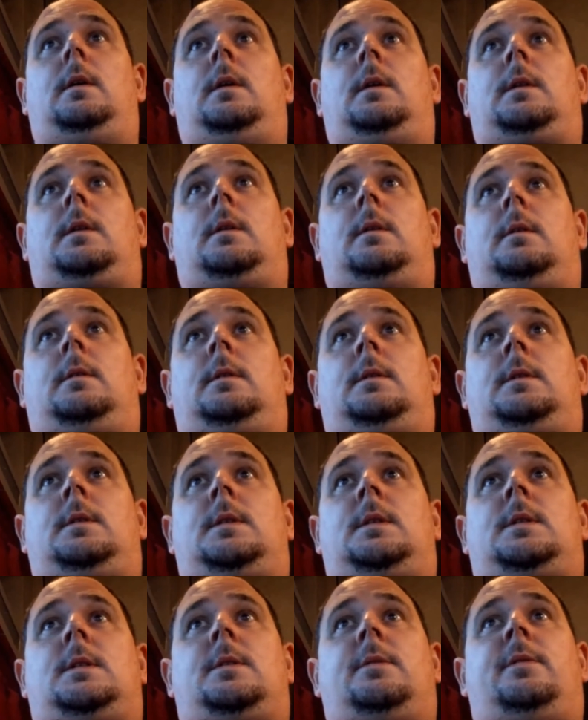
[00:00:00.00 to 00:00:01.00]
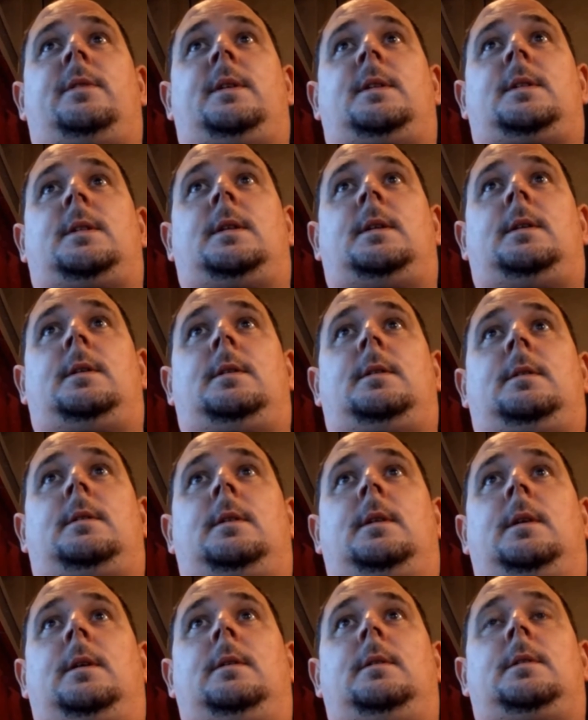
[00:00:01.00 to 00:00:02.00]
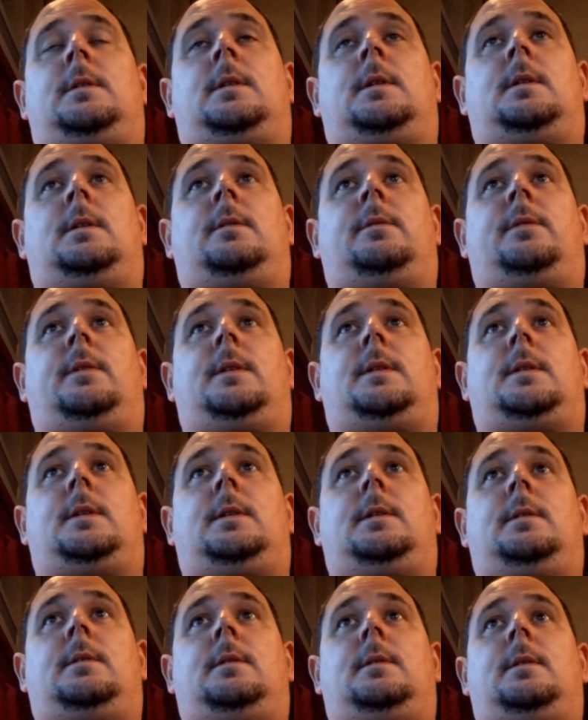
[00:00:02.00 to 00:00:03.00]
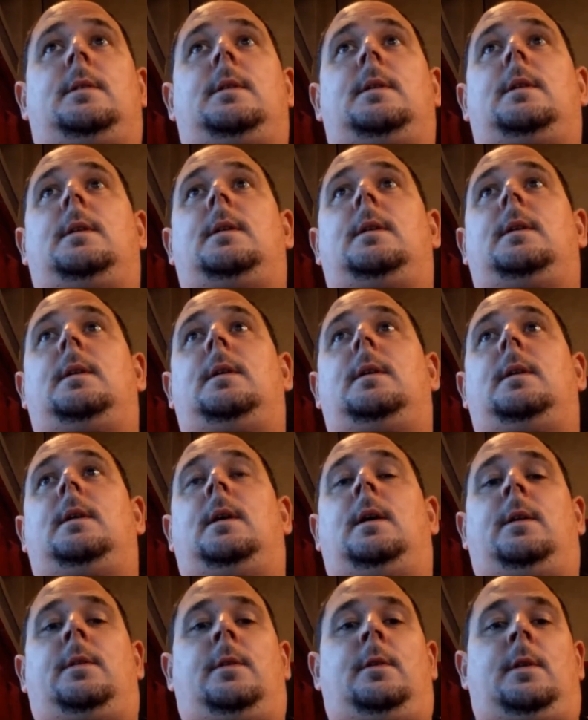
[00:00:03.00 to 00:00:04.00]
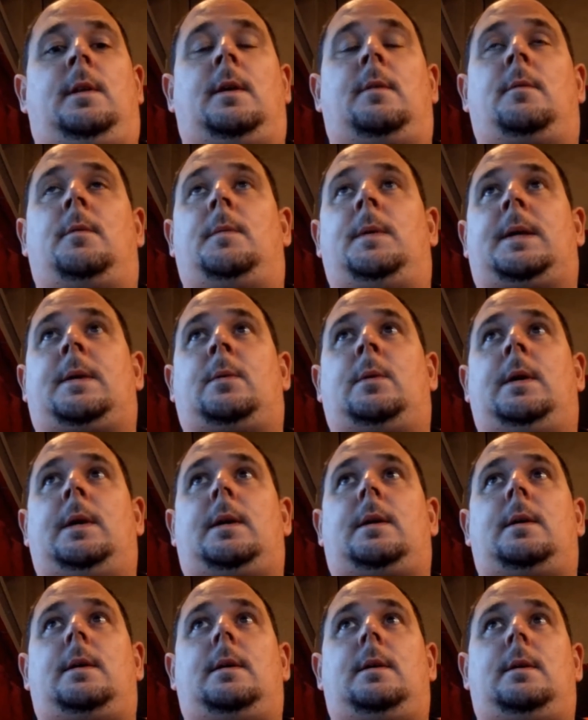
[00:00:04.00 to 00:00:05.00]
I don't know, oh, is this the fitter? No, it's not the fitter. I thought that would be quick.